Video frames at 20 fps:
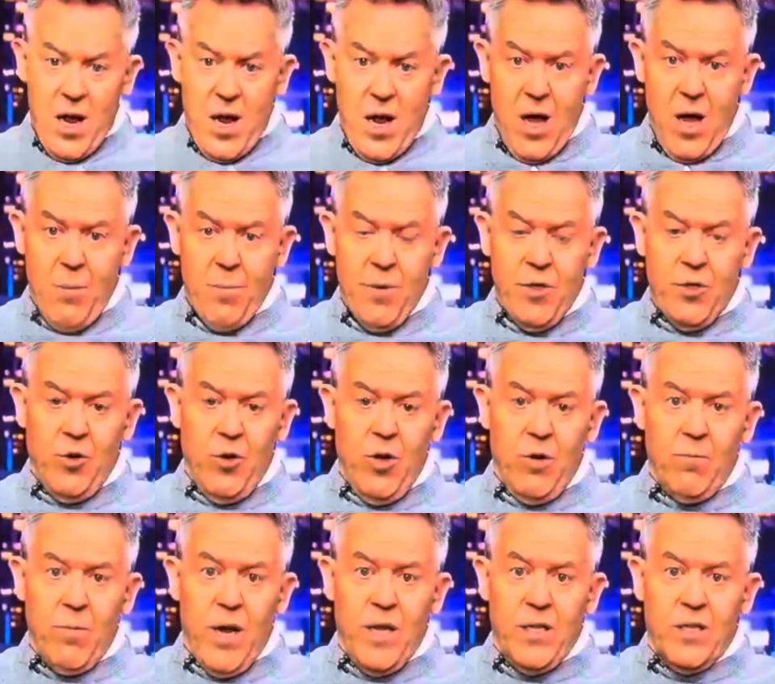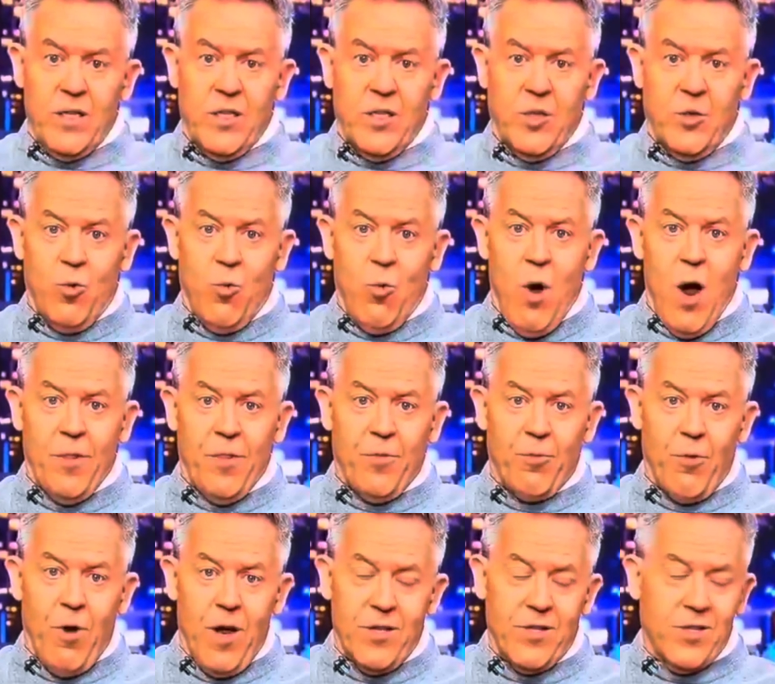I'll be doing my squat
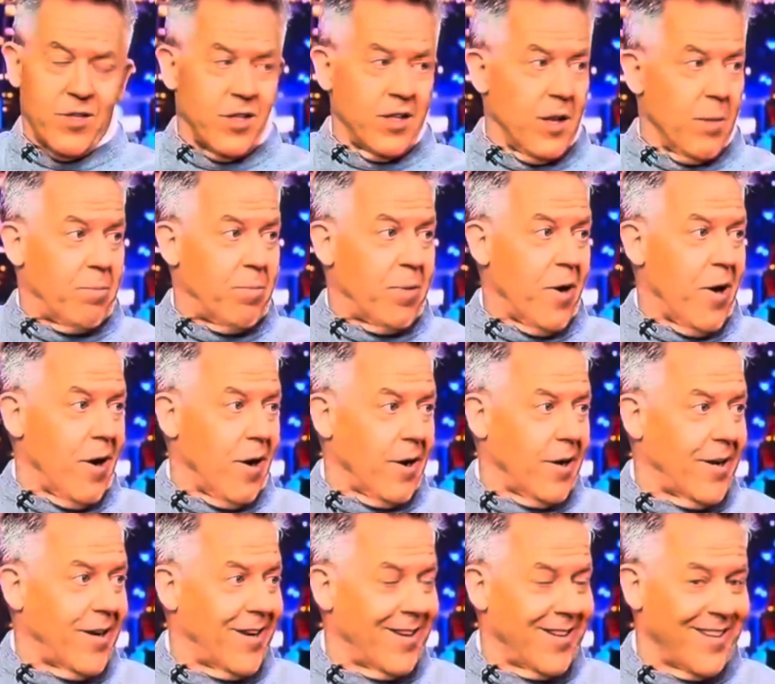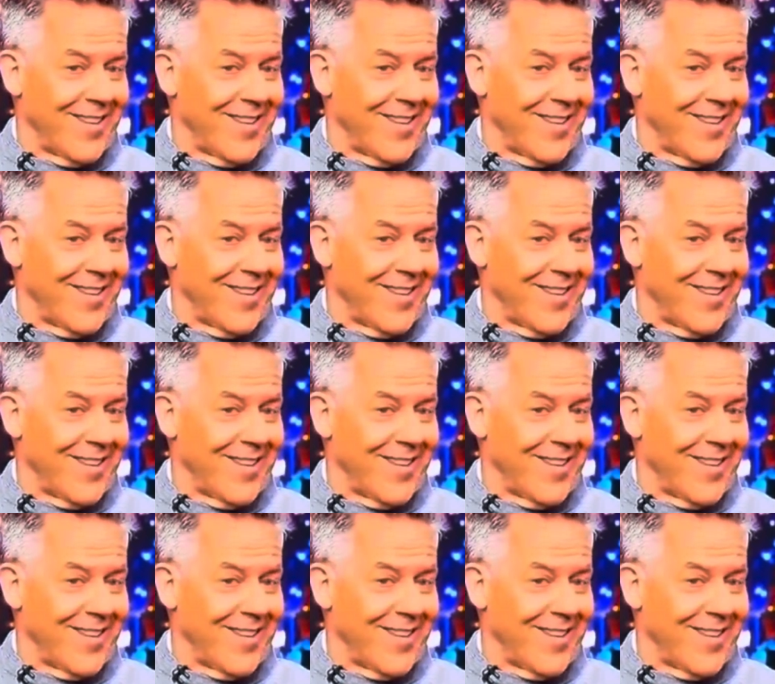thrusts in the park